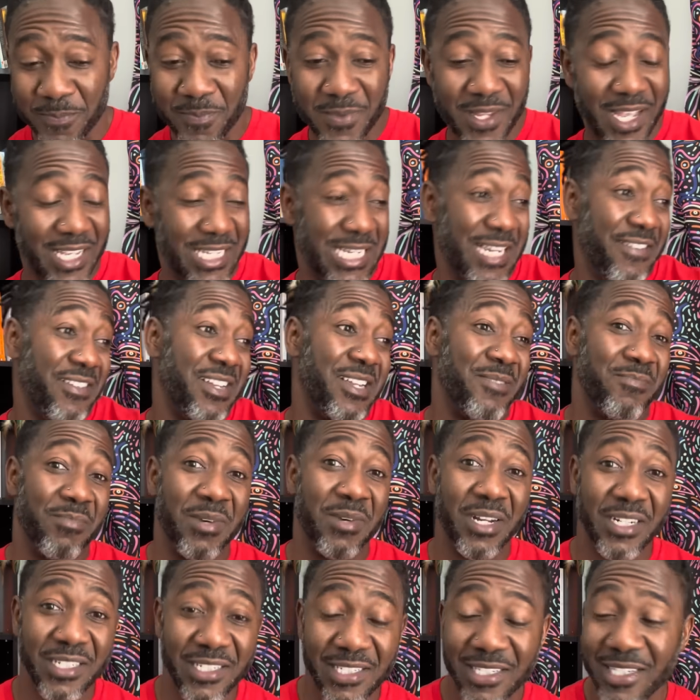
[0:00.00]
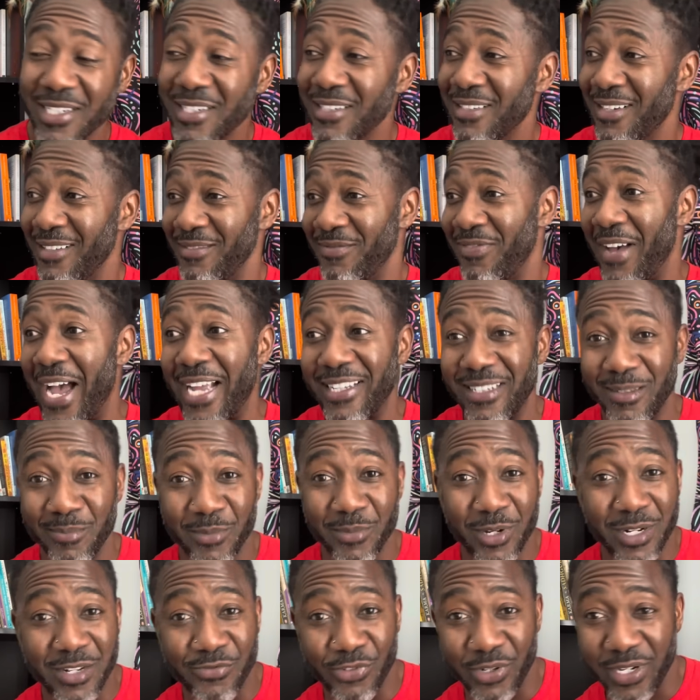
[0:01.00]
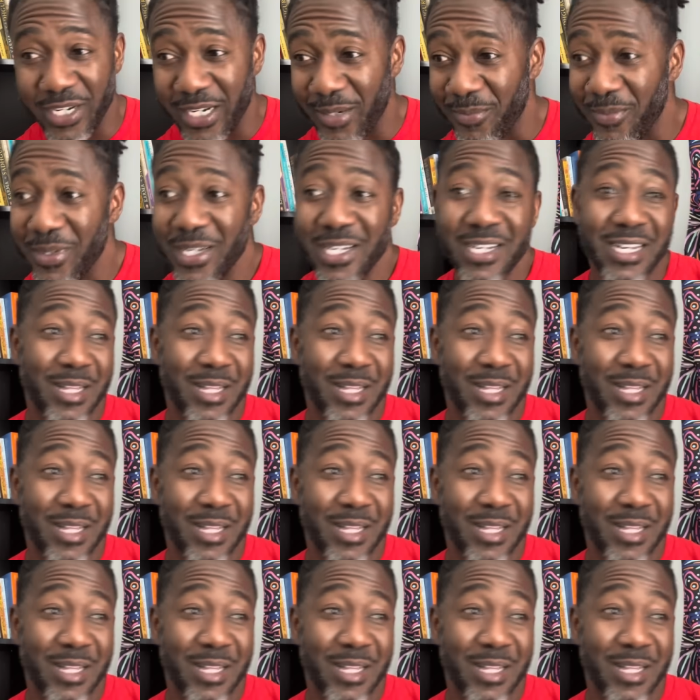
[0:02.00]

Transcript: and giving him money and finding money for him